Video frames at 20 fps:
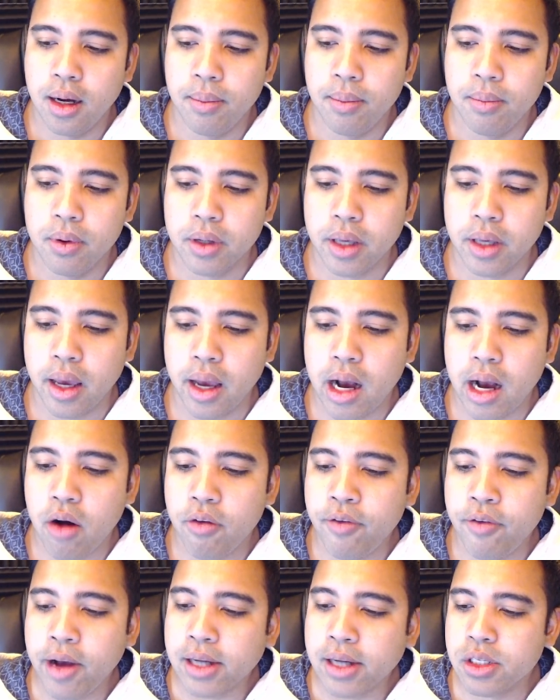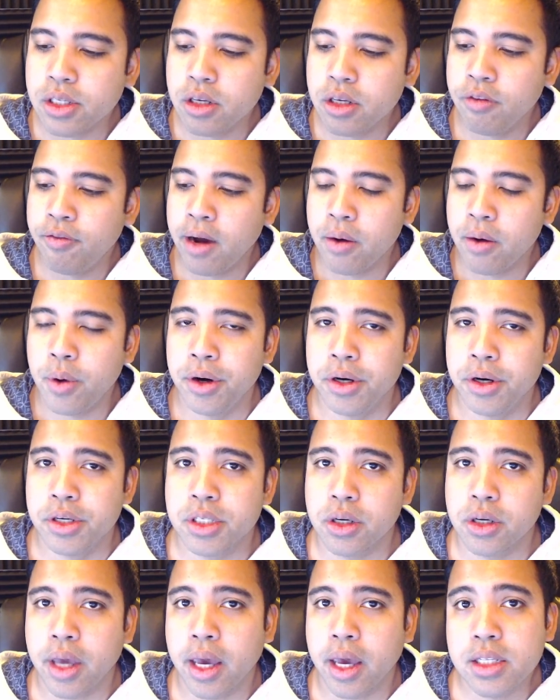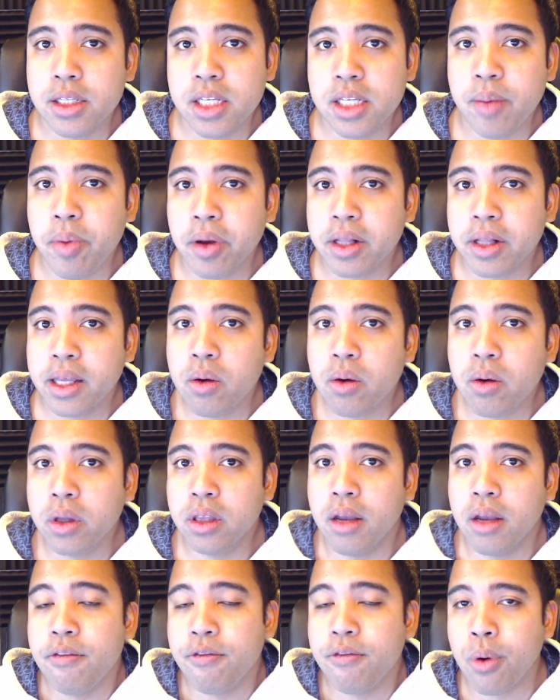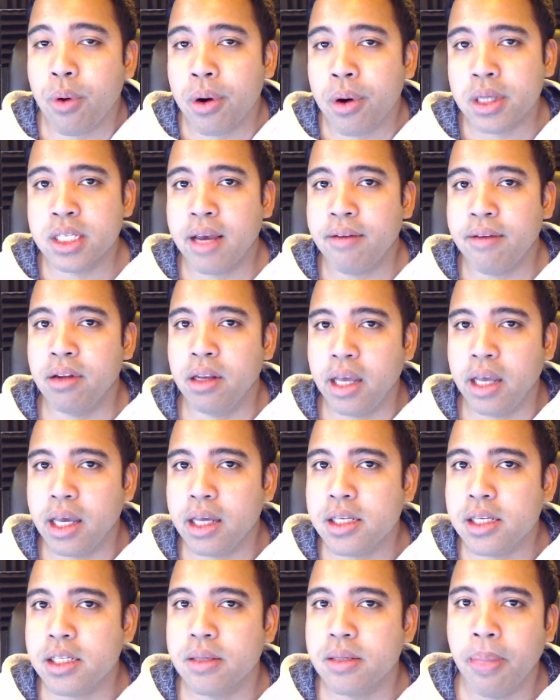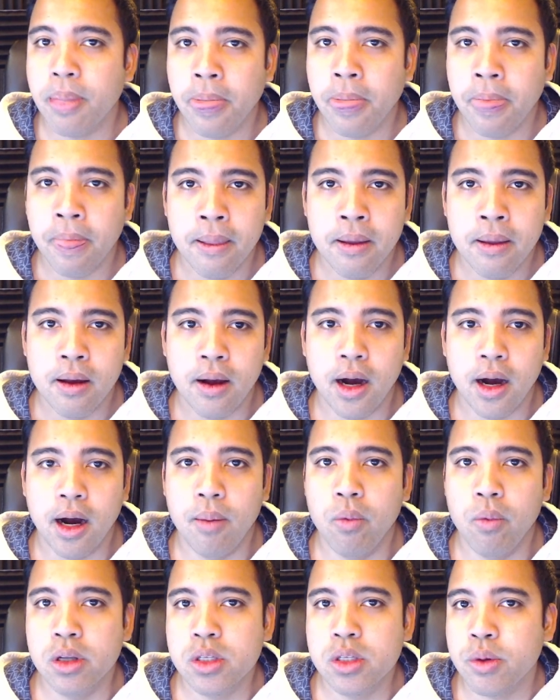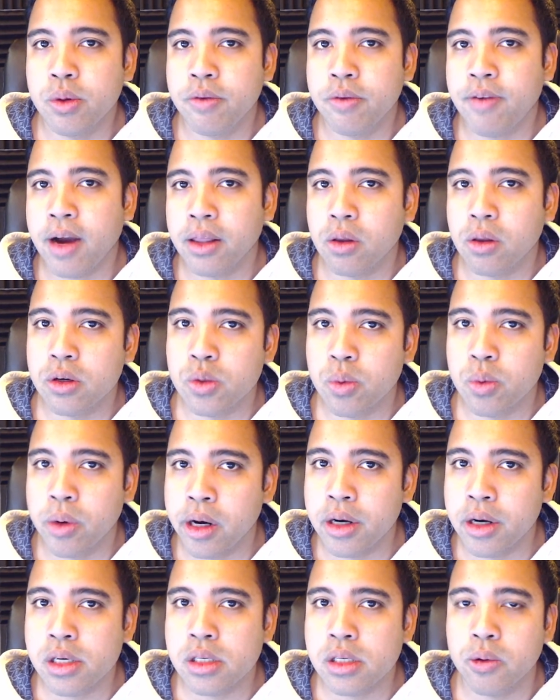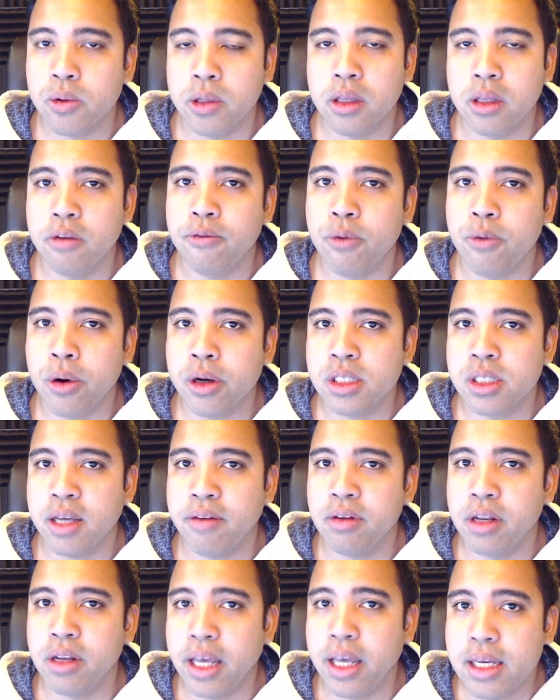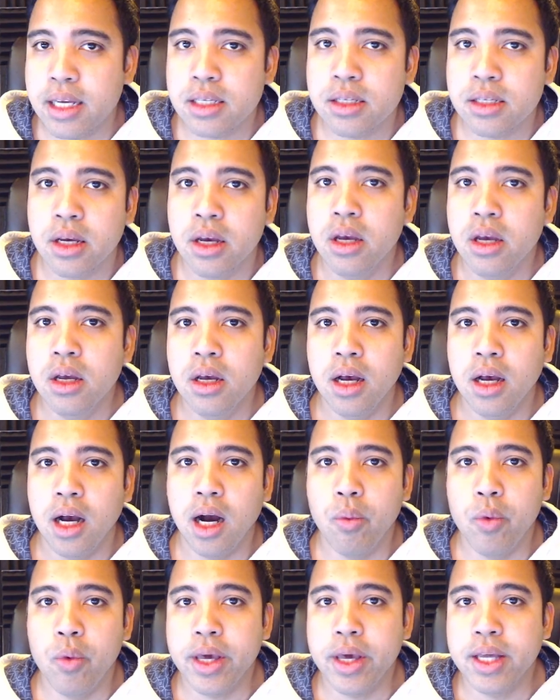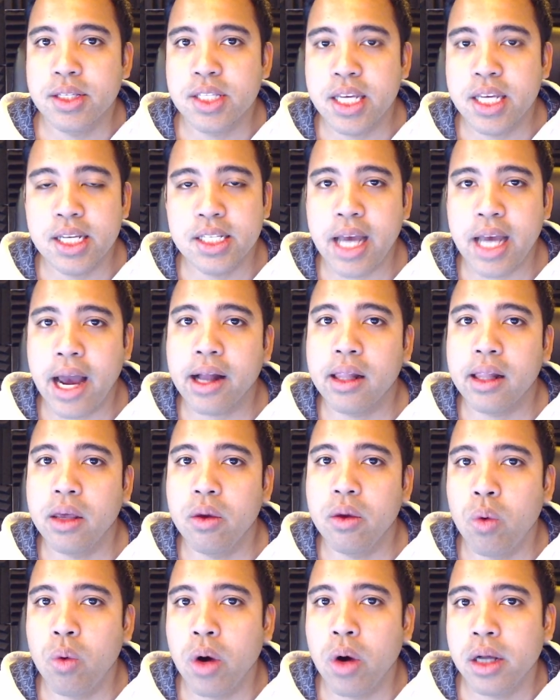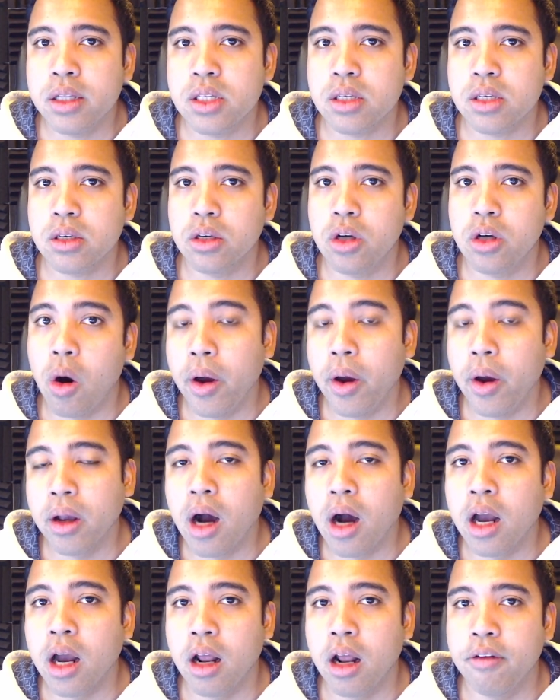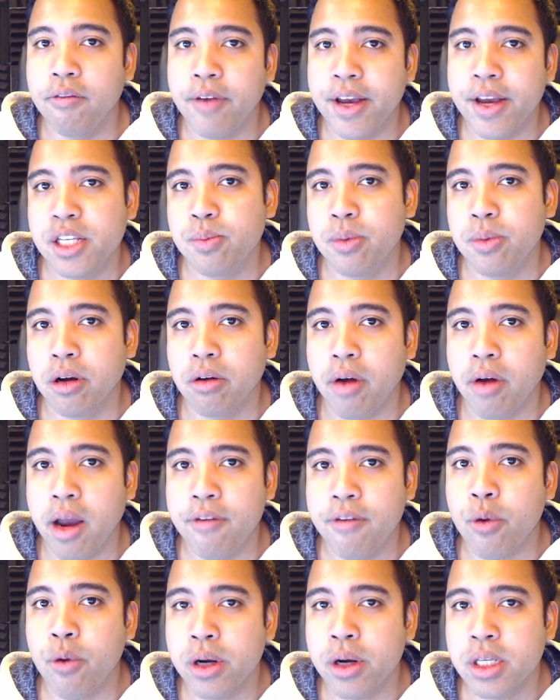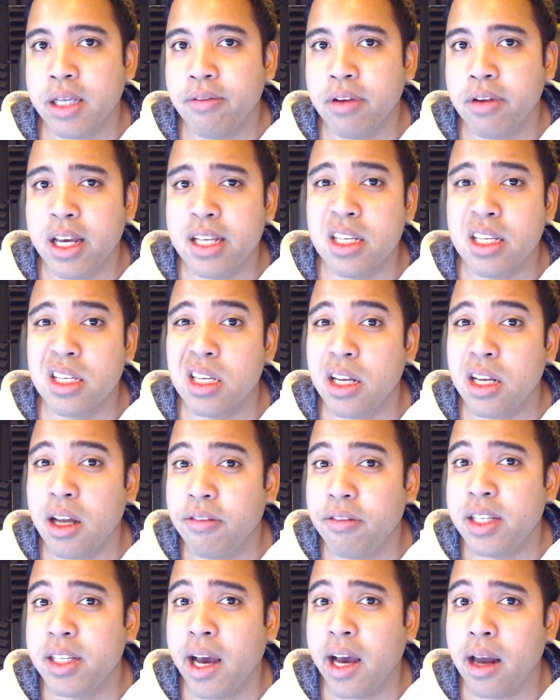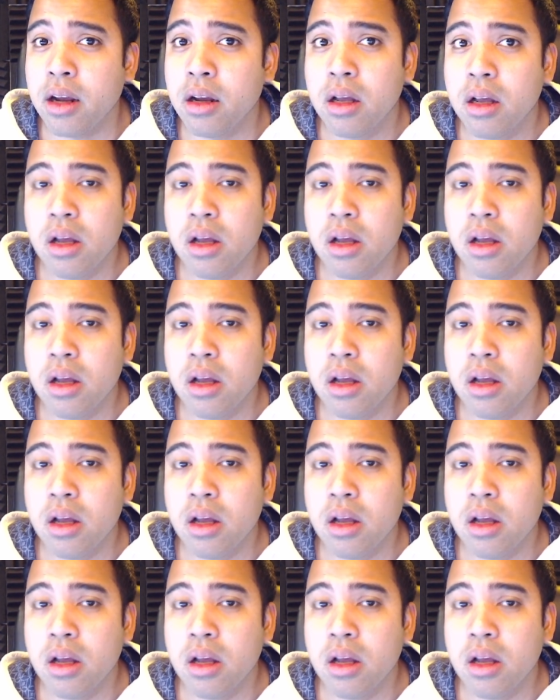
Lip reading: Okay, how fast do you find winners? Okay, typically within 4 to 7 days. Once we find those winners within 4 to 7 days, we can see exactly what's going on Facebook, right? 4 to 7 days is enough data,